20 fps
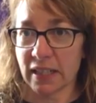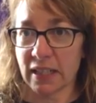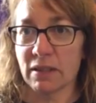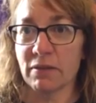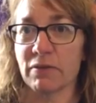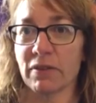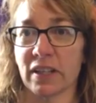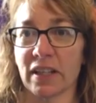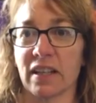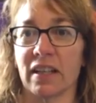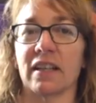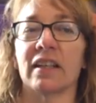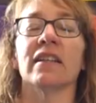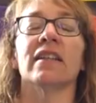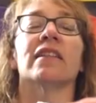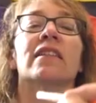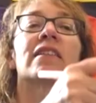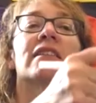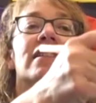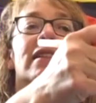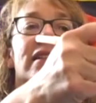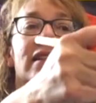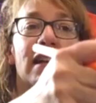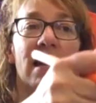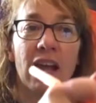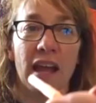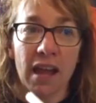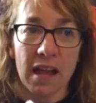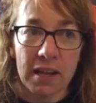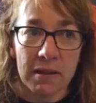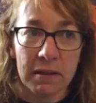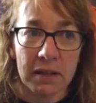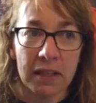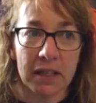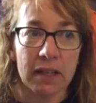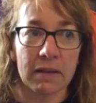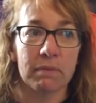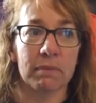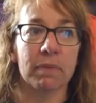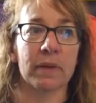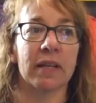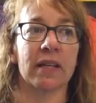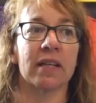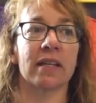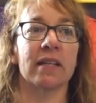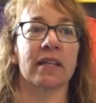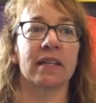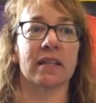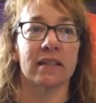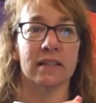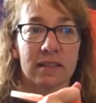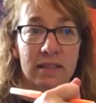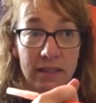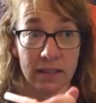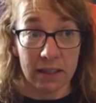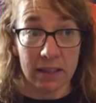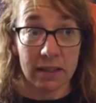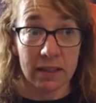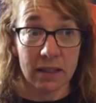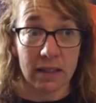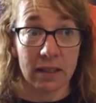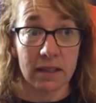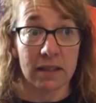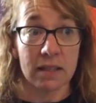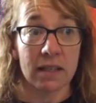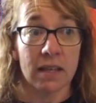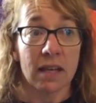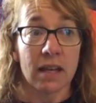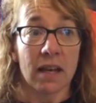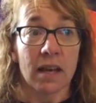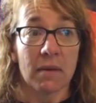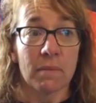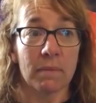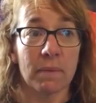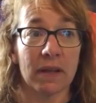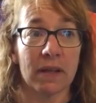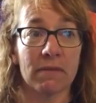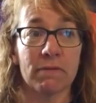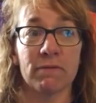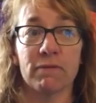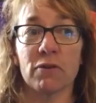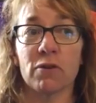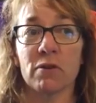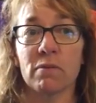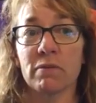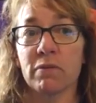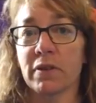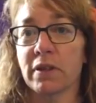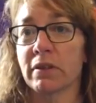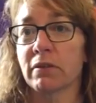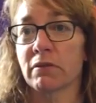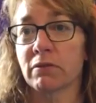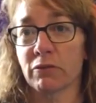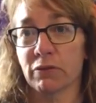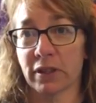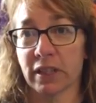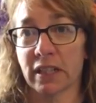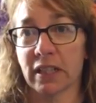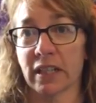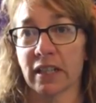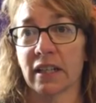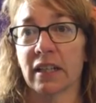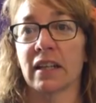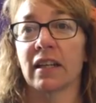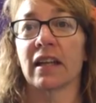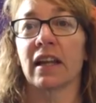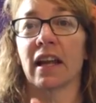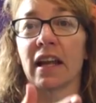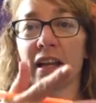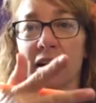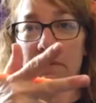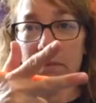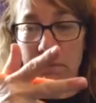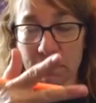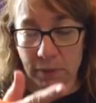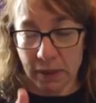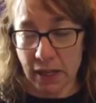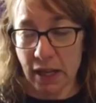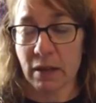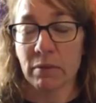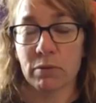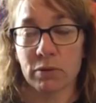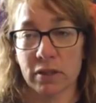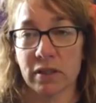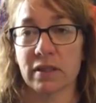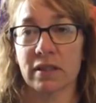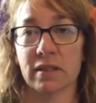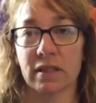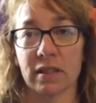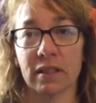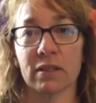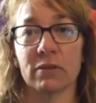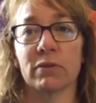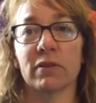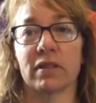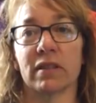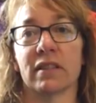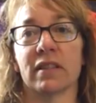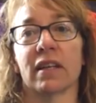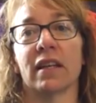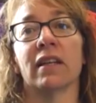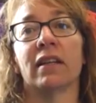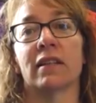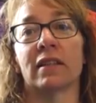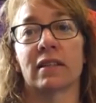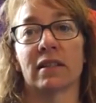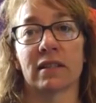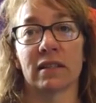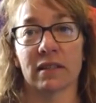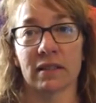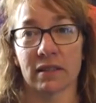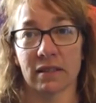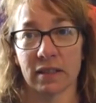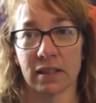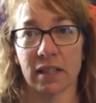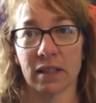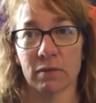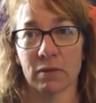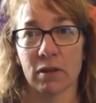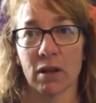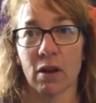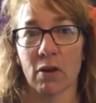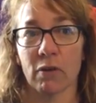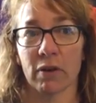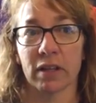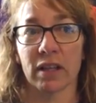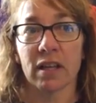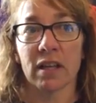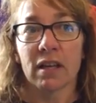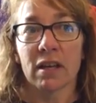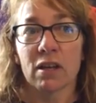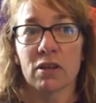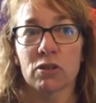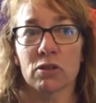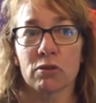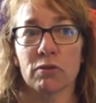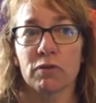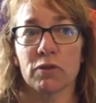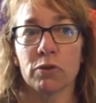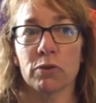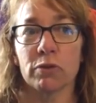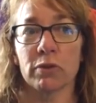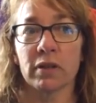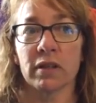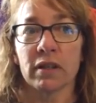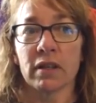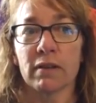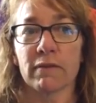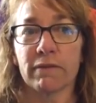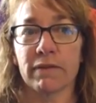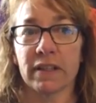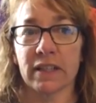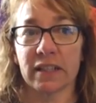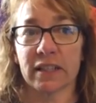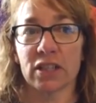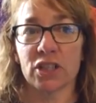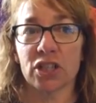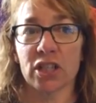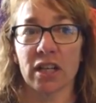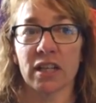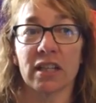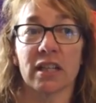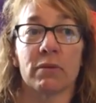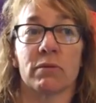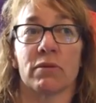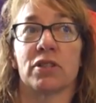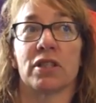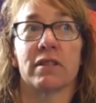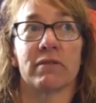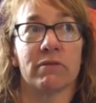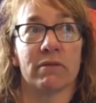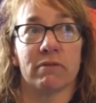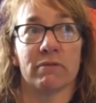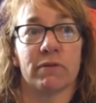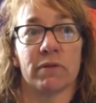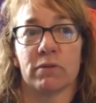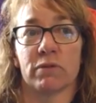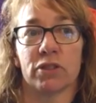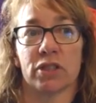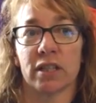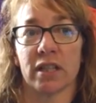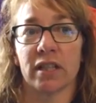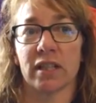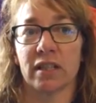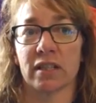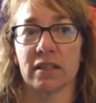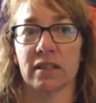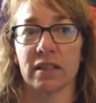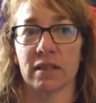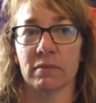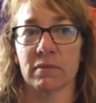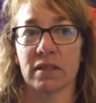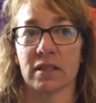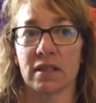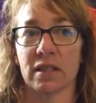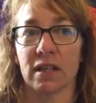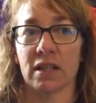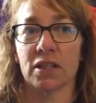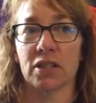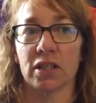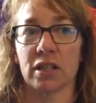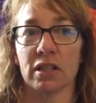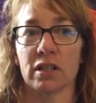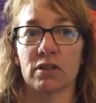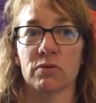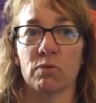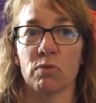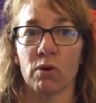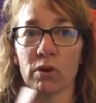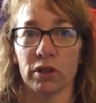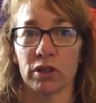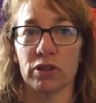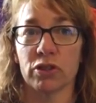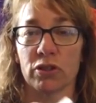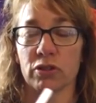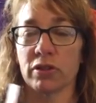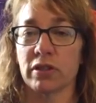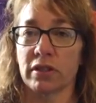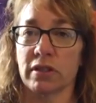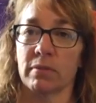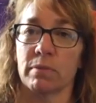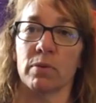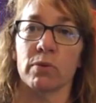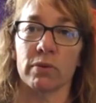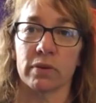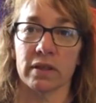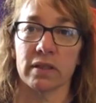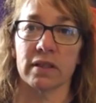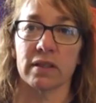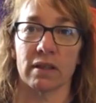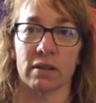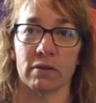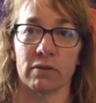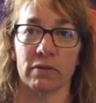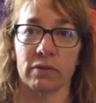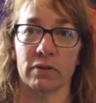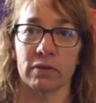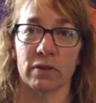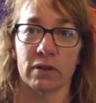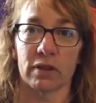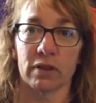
You've got to believe in it and be consistent. Be firm, fair and friendly, and be able to stick with that to keep going. So if you're feeling shaky, which everyone feels shaky at some stage, it's what you do to support yourself